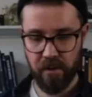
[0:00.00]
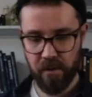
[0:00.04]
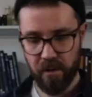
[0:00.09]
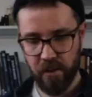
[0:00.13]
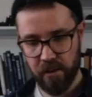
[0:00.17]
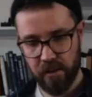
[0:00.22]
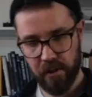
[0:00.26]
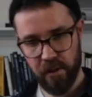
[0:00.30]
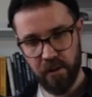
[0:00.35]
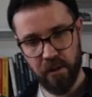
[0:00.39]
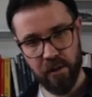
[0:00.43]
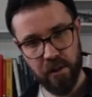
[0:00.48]
that
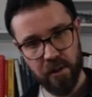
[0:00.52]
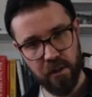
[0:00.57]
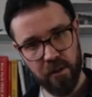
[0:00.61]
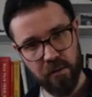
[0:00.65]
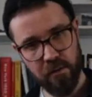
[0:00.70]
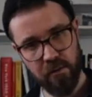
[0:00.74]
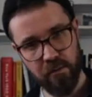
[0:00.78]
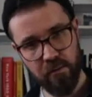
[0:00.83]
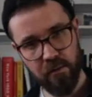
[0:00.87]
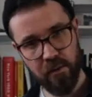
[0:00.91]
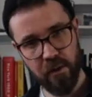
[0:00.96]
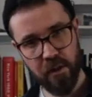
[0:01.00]
clearly
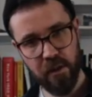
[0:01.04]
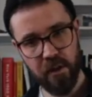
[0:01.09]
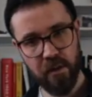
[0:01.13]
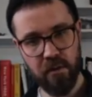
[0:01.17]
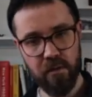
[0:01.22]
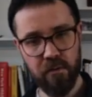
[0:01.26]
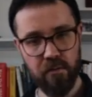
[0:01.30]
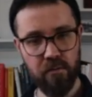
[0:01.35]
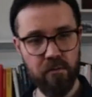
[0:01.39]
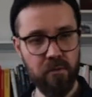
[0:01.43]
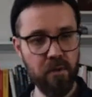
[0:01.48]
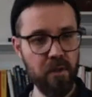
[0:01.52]

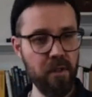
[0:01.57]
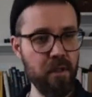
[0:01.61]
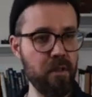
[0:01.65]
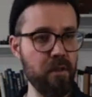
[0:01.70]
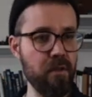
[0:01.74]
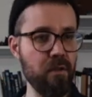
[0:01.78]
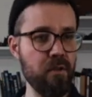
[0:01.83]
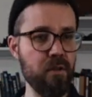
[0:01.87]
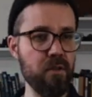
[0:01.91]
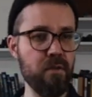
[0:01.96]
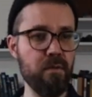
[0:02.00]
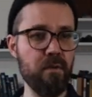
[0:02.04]
really, really
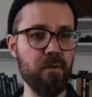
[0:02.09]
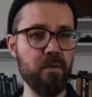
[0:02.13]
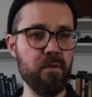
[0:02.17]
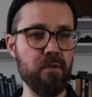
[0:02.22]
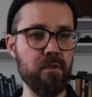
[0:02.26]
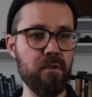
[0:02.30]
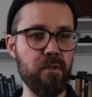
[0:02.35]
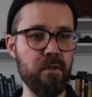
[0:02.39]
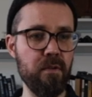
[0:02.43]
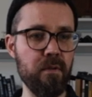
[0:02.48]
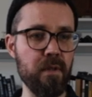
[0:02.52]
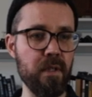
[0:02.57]
knows what they're
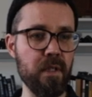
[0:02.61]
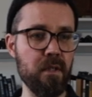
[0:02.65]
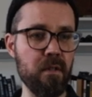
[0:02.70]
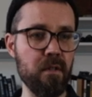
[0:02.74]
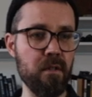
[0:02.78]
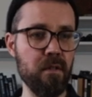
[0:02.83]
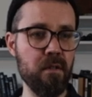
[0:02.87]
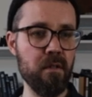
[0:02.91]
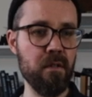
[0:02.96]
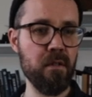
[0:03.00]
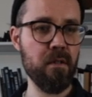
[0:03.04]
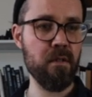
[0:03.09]
doing.
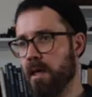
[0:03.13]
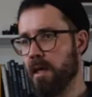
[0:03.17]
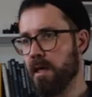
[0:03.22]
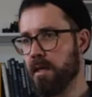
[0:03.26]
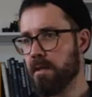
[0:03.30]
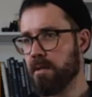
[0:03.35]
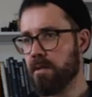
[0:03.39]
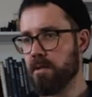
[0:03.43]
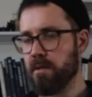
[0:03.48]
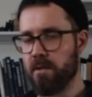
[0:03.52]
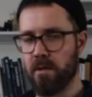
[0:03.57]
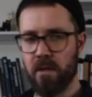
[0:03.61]

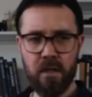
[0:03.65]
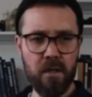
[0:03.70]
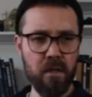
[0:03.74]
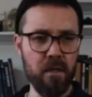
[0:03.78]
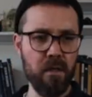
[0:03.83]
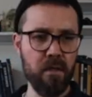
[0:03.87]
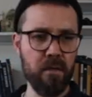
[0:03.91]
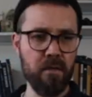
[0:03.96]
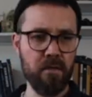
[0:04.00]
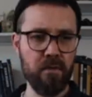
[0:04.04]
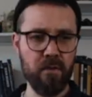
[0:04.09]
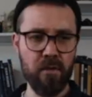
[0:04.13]
And
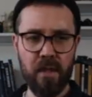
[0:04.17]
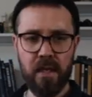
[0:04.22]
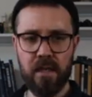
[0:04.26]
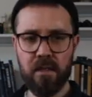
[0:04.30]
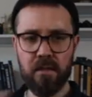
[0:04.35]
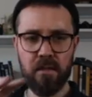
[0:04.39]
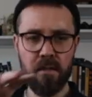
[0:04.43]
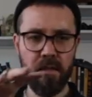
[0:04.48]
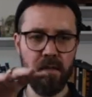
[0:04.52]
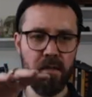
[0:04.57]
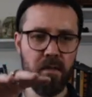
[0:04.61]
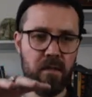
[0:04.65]
yeah, so
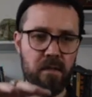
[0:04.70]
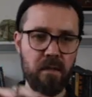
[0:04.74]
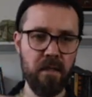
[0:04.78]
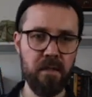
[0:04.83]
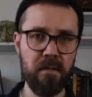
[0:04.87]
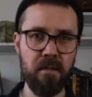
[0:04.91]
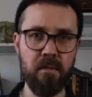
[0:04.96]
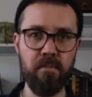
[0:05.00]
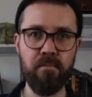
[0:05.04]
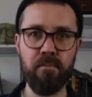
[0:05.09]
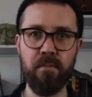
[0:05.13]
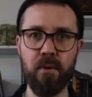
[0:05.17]
that's
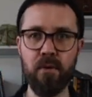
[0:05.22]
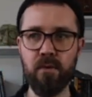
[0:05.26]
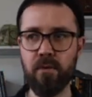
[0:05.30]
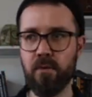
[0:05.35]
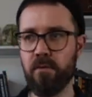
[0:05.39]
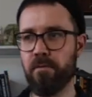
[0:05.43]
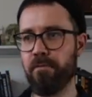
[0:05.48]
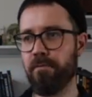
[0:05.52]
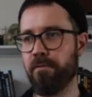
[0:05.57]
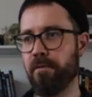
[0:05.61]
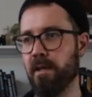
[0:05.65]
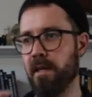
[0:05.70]
the Blue
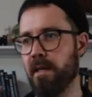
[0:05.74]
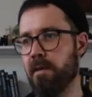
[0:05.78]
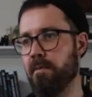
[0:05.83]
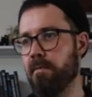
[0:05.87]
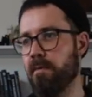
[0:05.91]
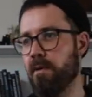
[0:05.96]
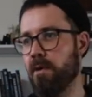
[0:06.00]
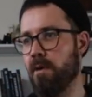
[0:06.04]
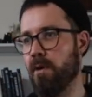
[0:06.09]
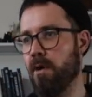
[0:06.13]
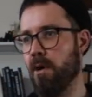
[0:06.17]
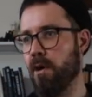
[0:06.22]

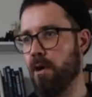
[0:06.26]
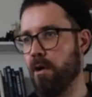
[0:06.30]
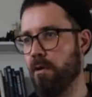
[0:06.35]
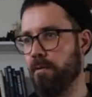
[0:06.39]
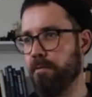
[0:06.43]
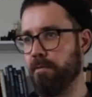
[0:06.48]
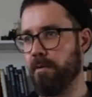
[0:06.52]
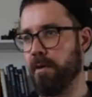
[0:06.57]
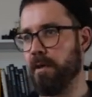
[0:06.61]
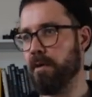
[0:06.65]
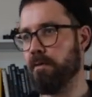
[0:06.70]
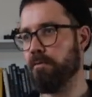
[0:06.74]
Flame
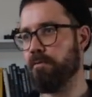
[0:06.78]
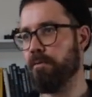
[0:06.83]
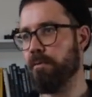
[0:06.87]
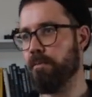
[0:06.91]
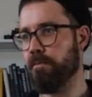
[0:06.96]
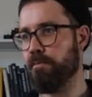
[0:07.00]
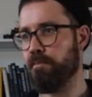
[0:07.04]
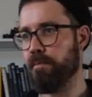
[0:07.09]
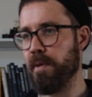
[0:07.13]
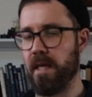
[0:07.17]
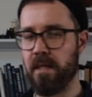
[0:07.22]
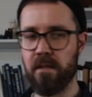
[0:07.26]
offering
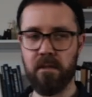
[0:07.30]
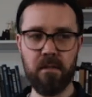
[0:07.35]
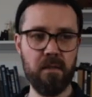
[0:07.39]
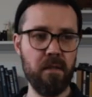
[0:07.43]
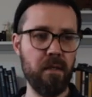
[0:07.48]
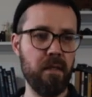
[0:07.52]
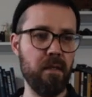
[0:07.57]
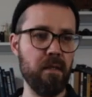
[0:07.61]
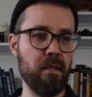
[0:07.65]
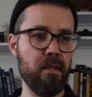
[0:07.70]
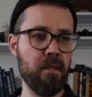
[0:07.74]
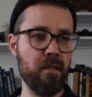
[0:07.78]
from
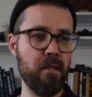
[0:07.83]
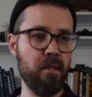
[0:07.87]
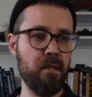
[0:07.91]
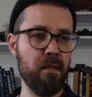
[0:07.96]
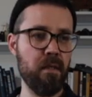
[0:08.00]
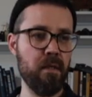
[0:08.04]
Benzak.